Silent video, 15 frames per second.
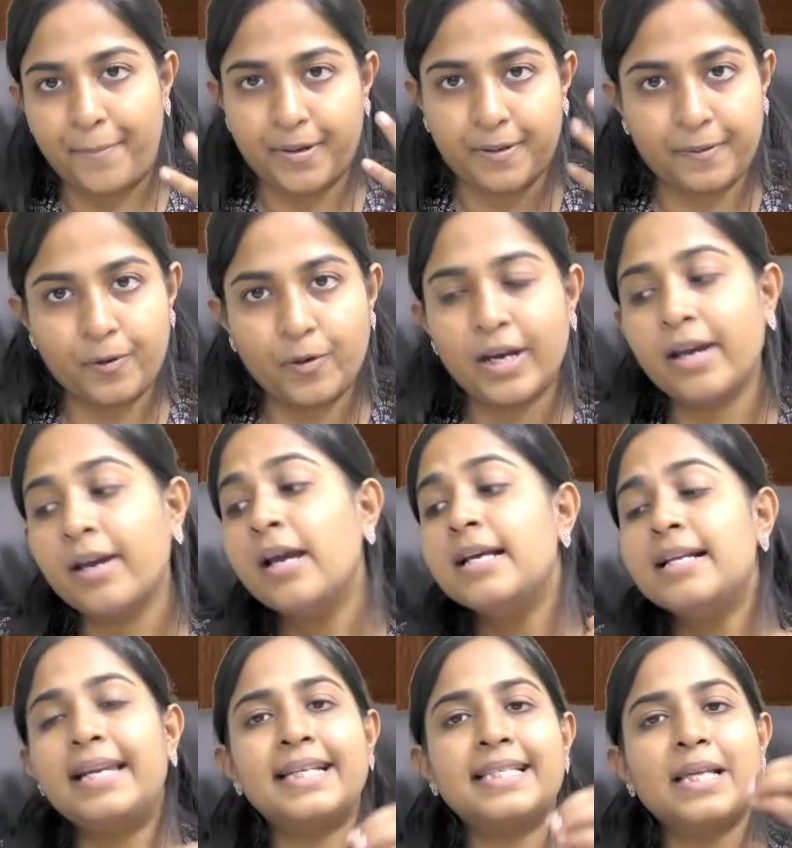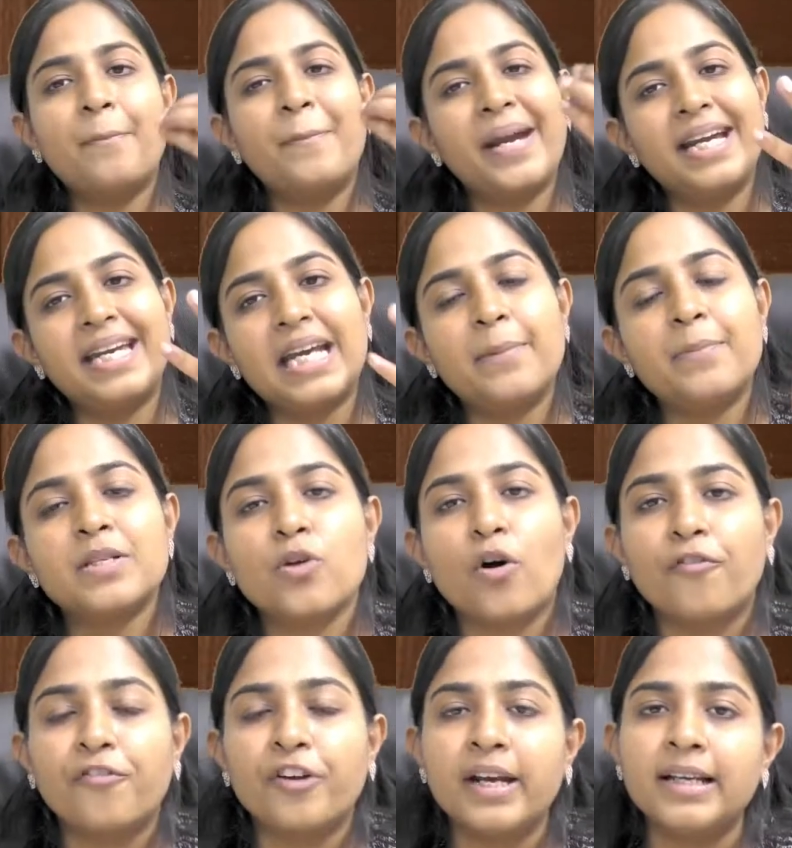Okay, let's say Paytm is
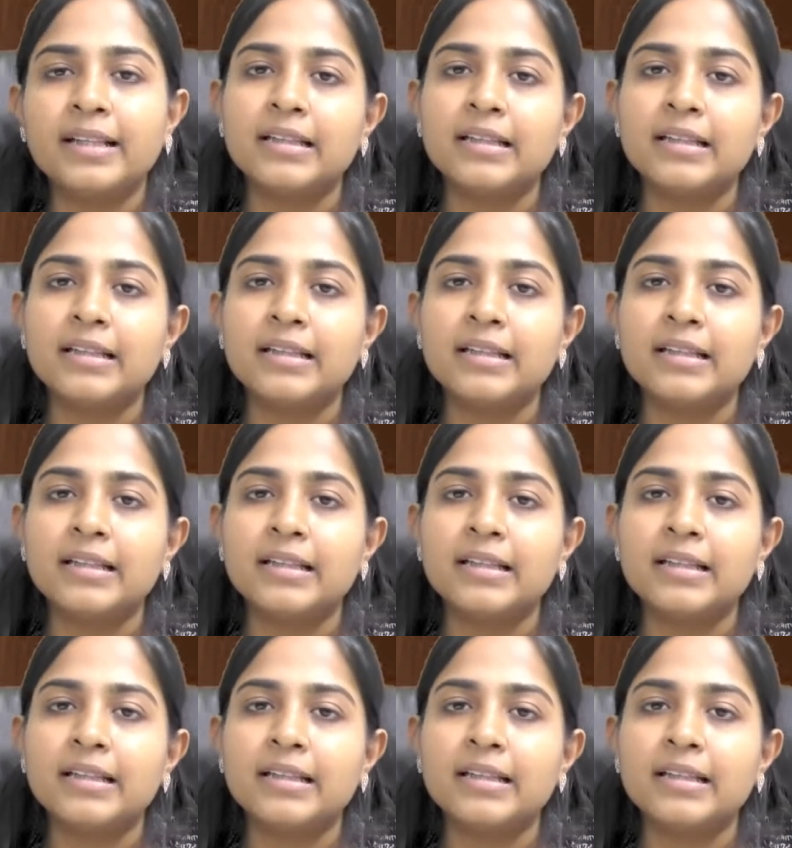offering the